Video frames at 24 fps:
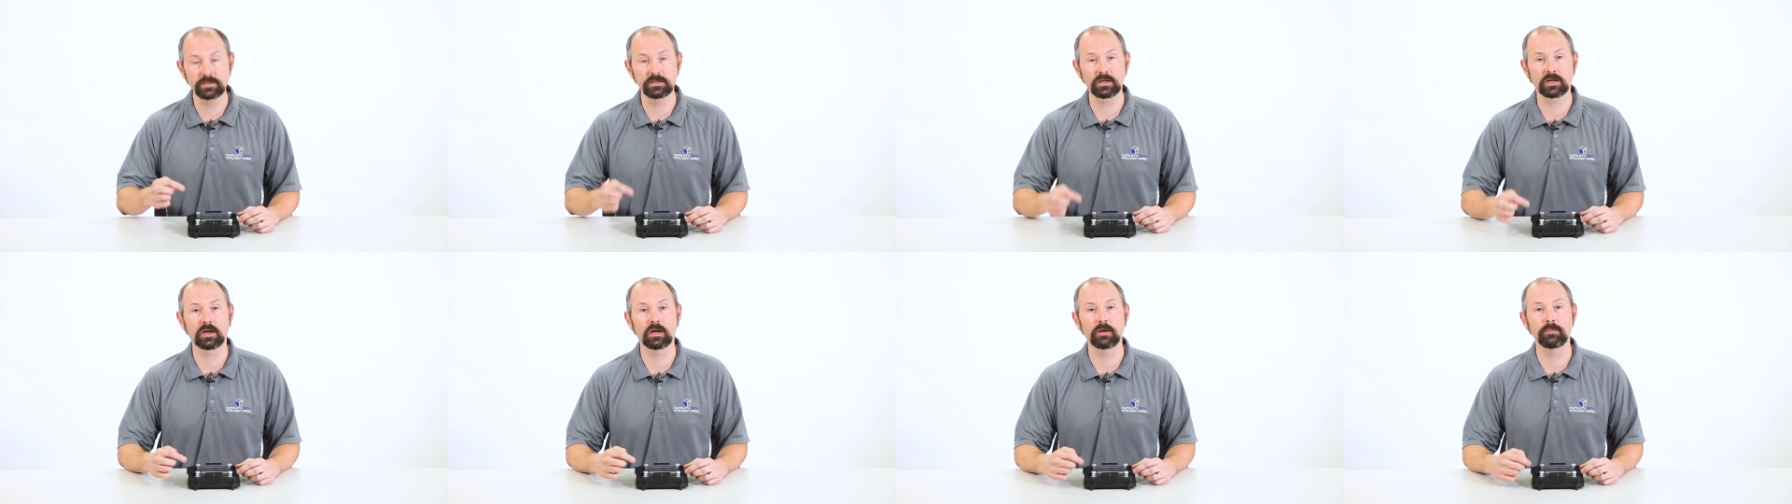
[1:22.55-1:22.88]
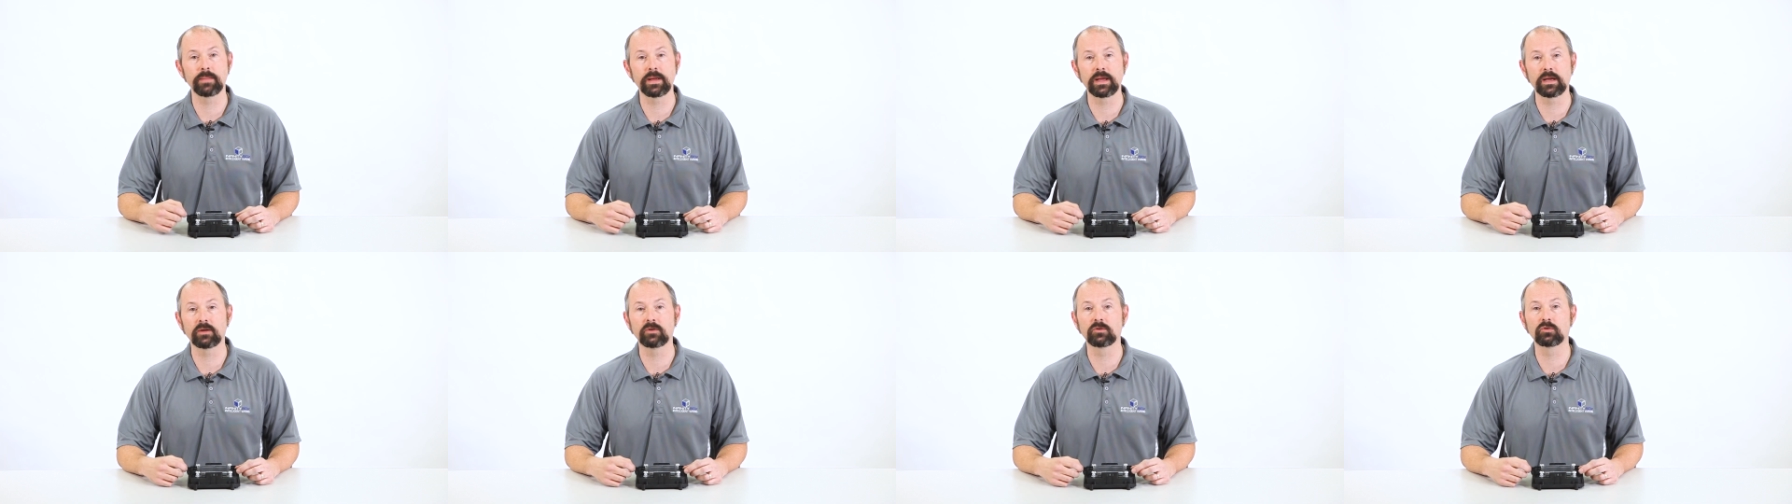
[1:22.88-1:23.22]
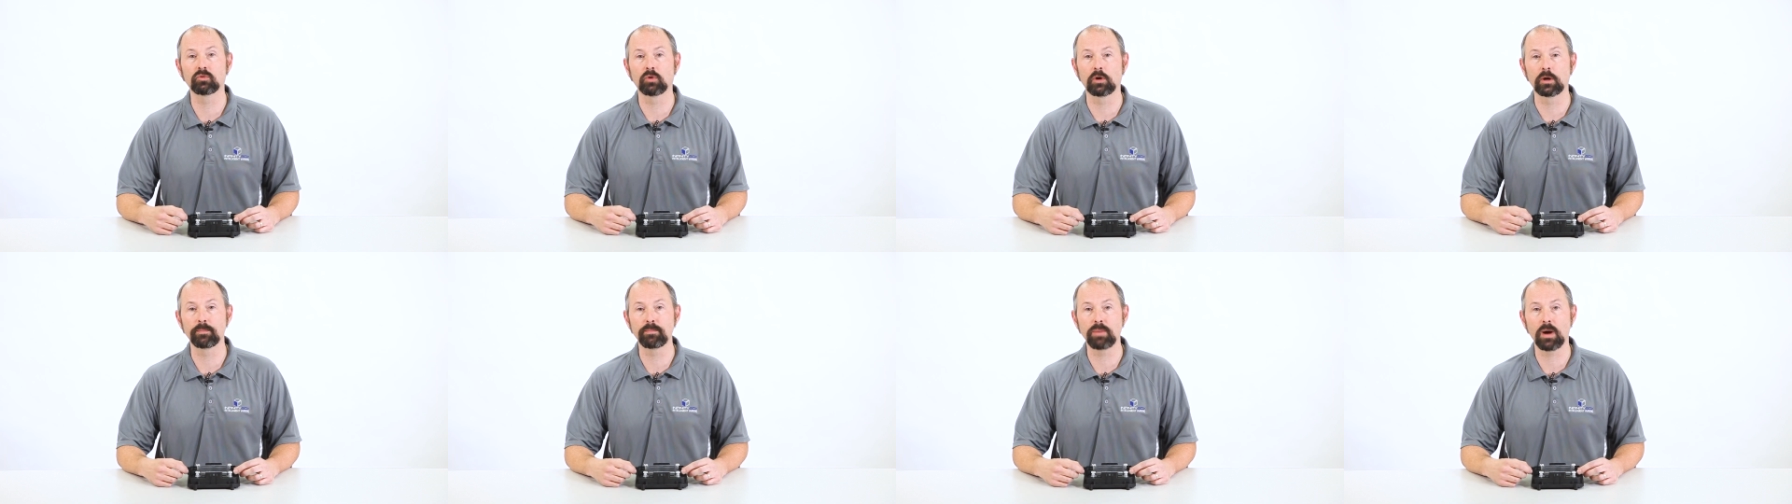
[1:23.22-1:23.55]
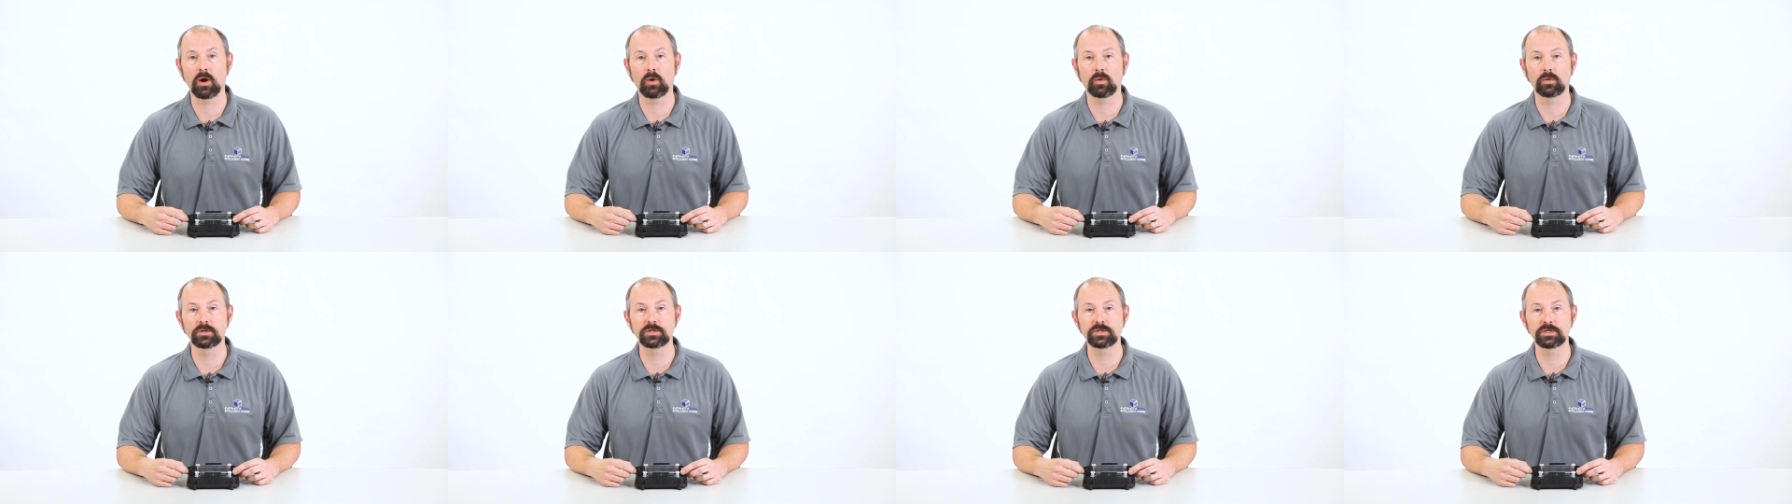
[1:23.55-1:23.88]
a command to a
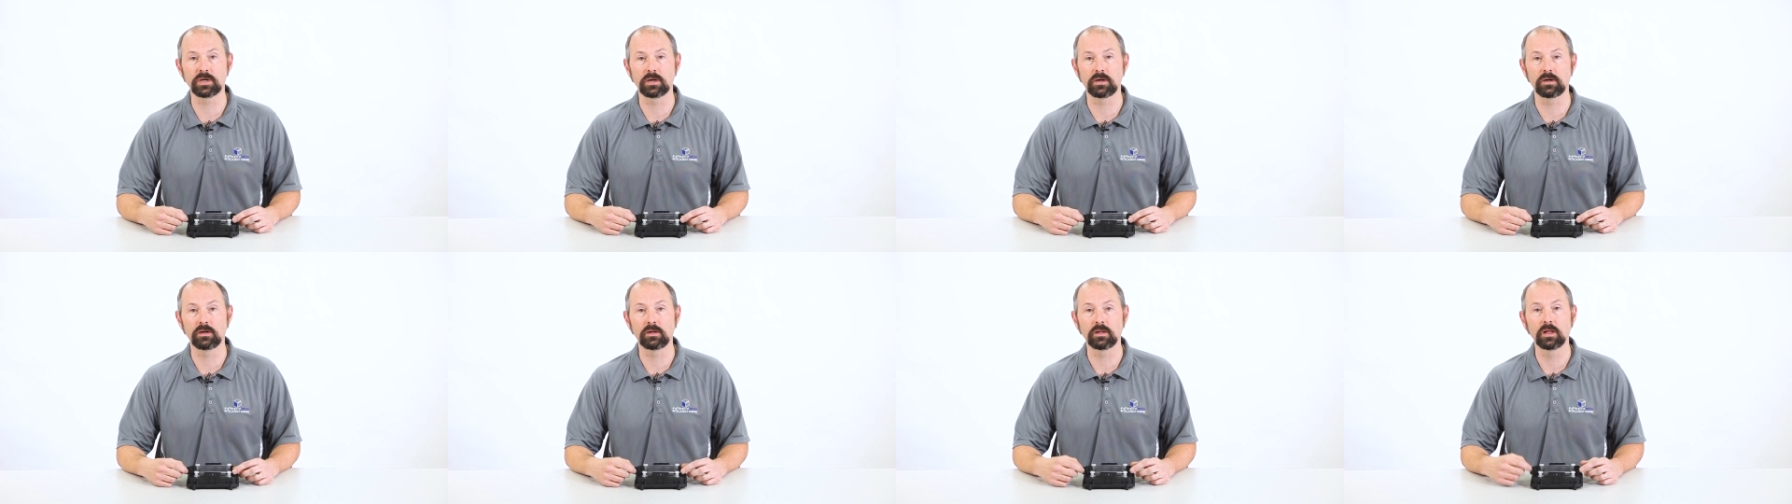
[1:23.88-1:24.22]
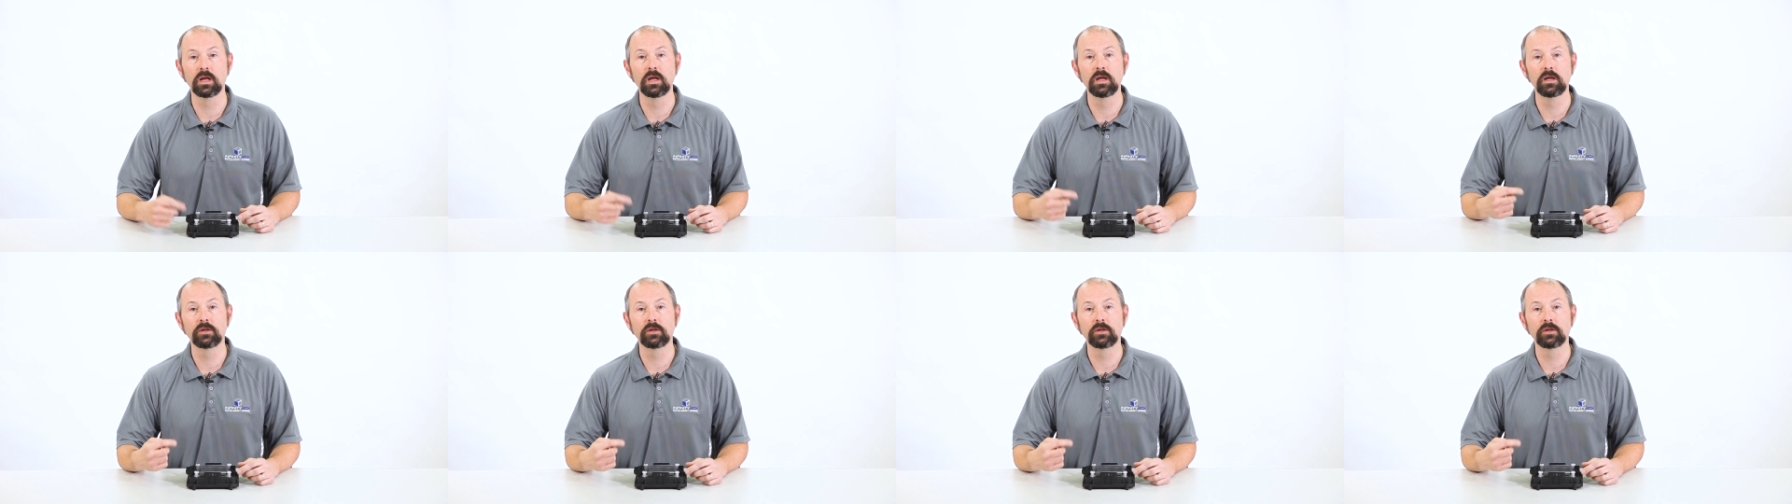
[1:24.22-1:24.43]
power cell